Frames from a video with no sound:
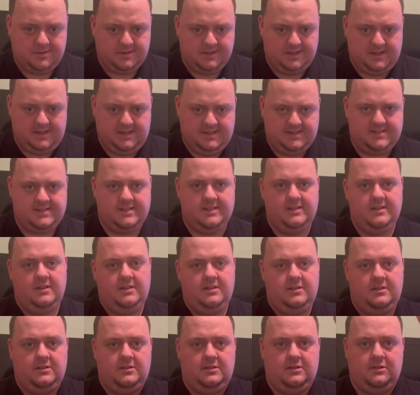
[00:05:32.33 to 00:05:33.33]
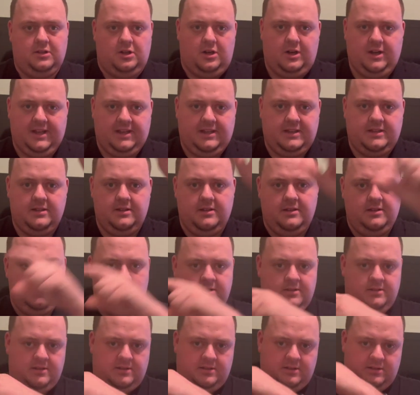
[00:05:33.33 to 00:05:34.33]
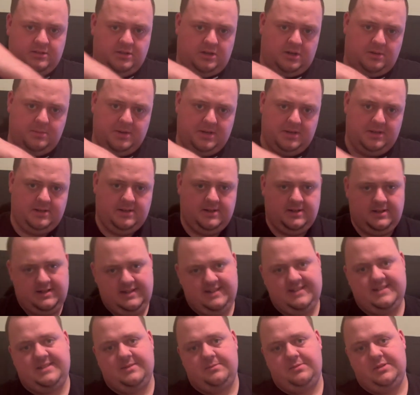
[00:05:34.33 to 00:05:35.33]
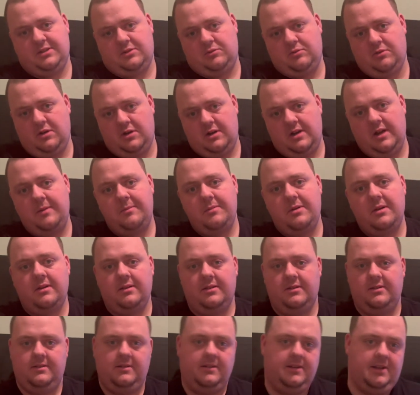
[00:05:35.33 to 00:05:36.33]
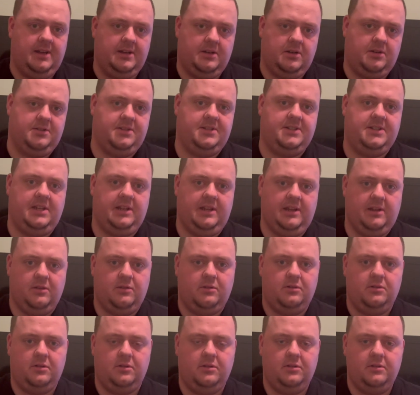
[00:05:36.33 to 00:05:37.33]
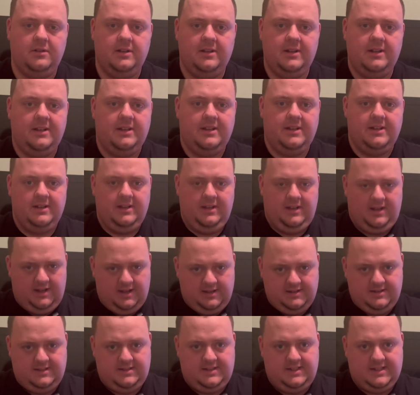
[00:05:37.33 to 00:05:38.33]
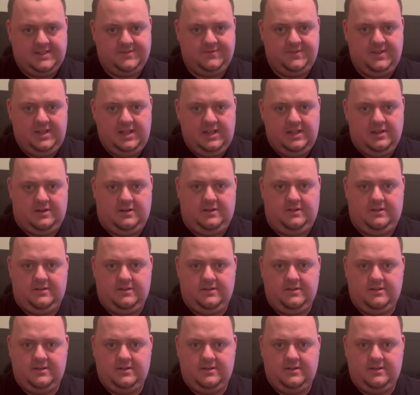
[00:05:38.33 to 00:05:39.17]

Please like, comment, and subscribe, and I'll see you all in the next video.